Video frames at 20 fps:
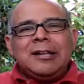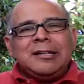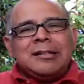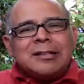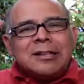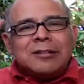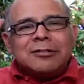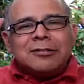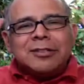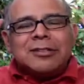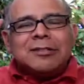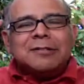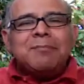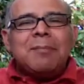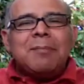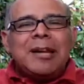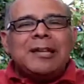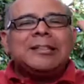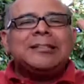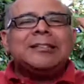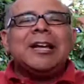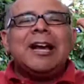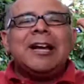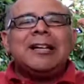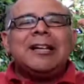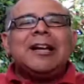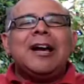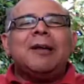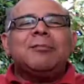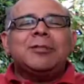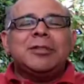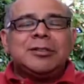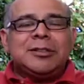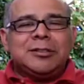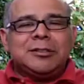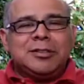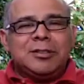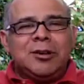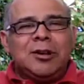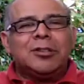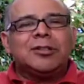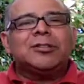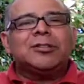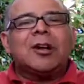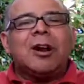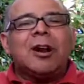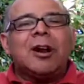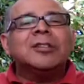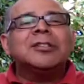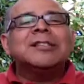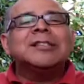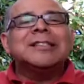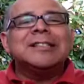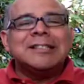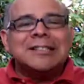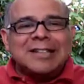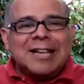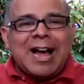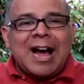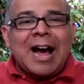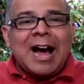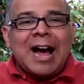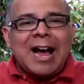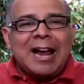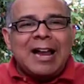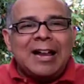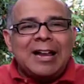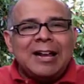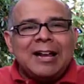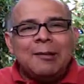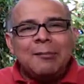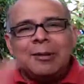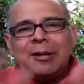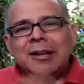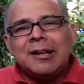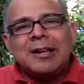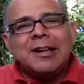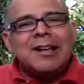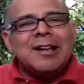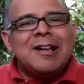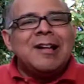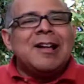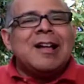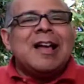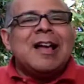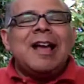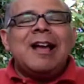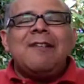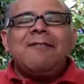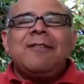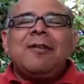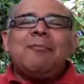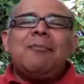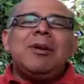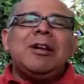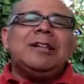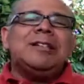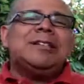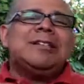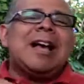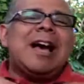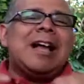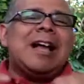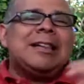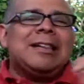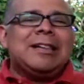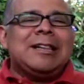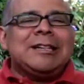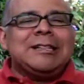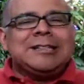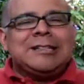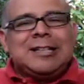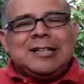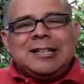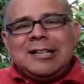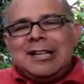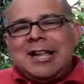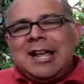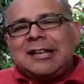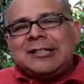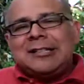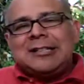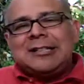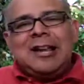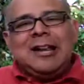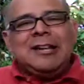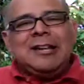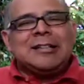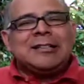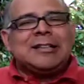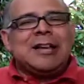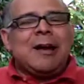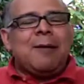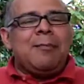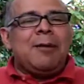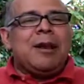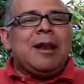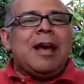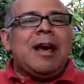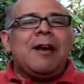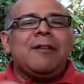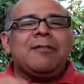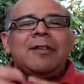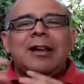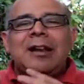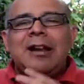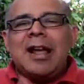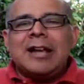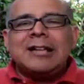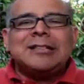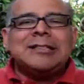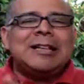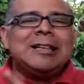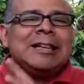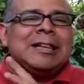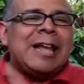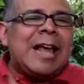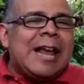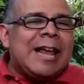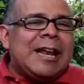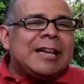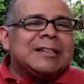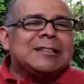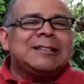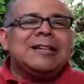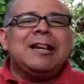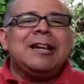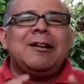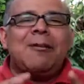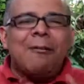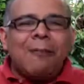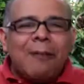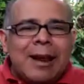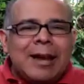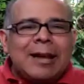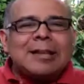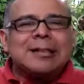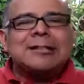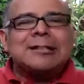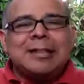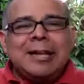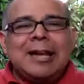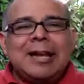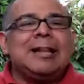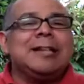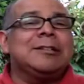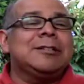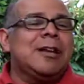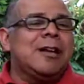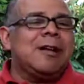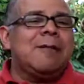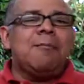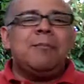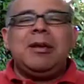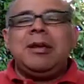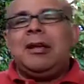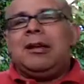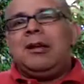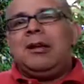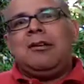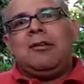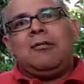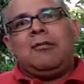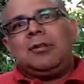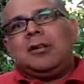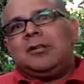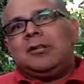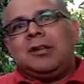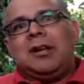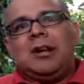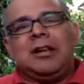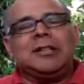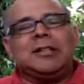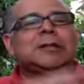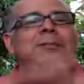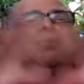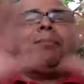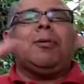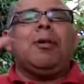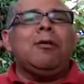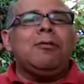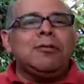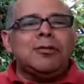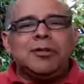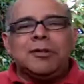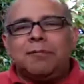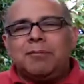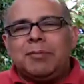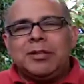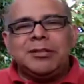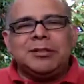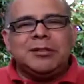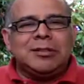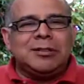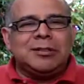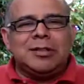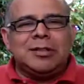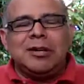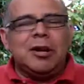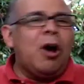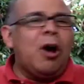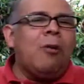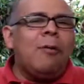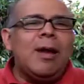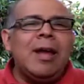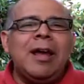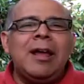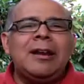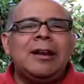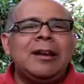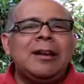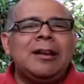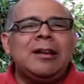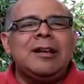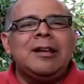There's as many shiny objects as there are stars in the sky. Everybody's got this next thing that's coming out, the next latest and greatest thing that's going to be, it's going to explode your business to no end. And